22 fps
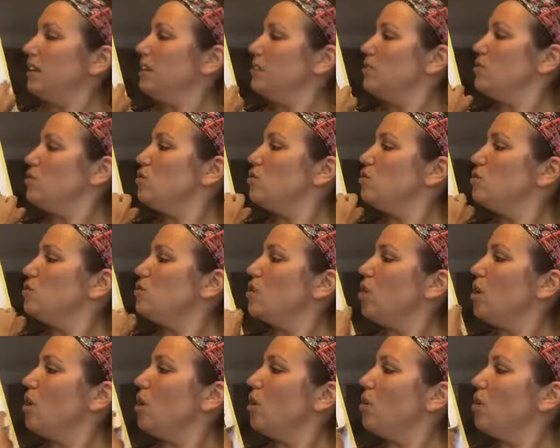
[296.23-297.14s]

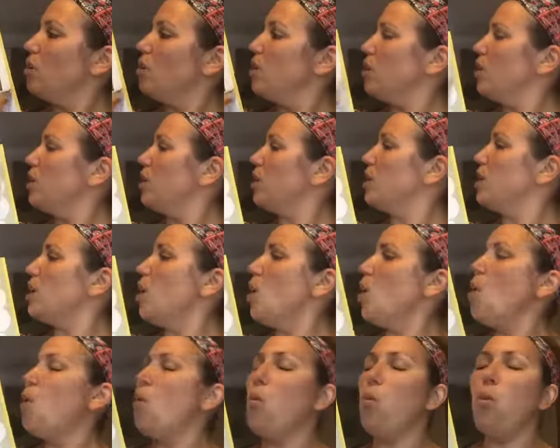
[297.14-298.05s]
So good.
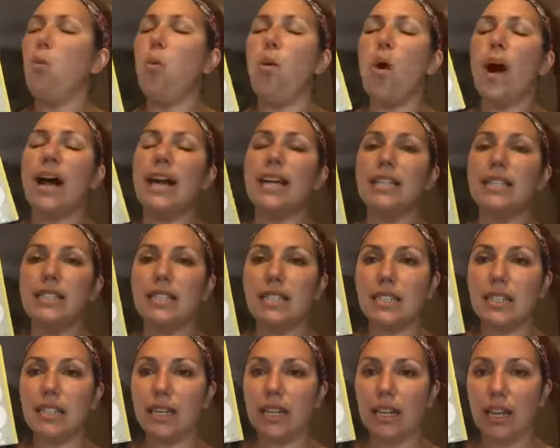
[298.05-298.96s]

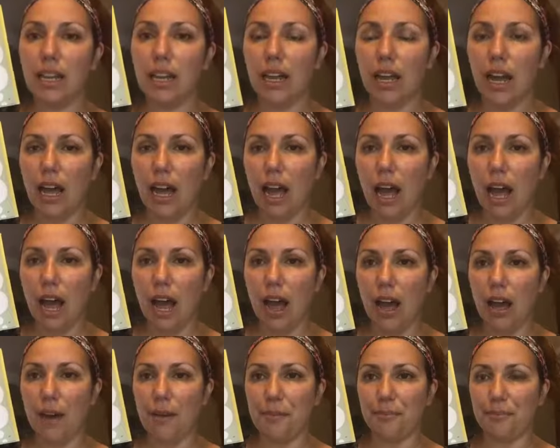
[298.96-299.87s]
What
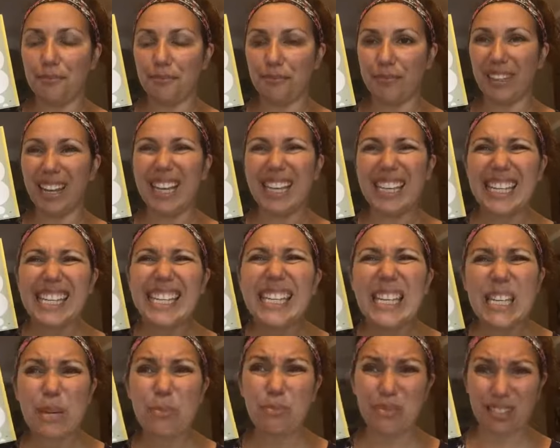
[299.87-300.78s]
a
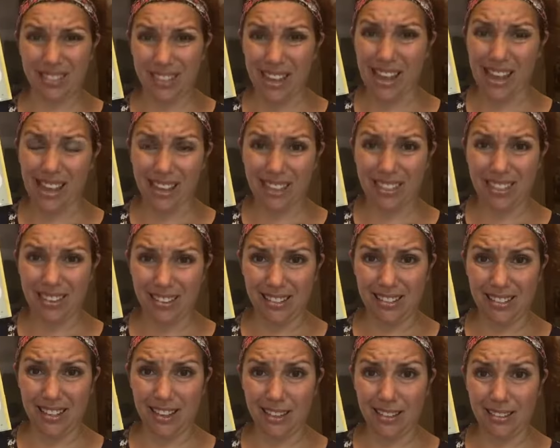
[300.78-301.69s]
keepsake
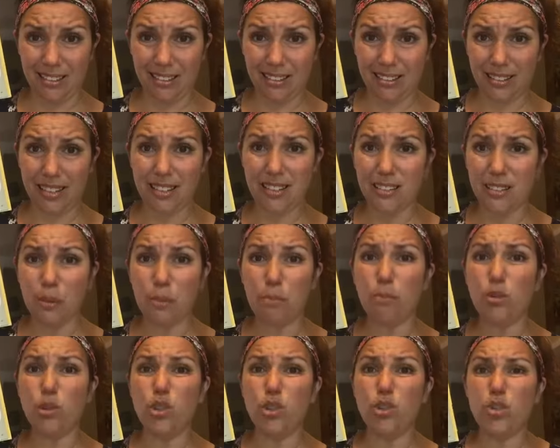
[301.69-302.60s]
this is. This is a
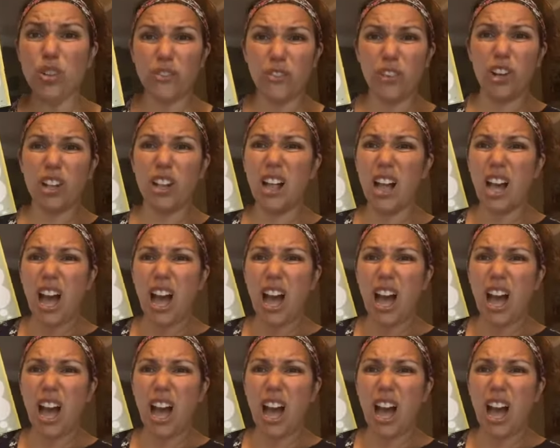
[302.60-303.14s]
beautiful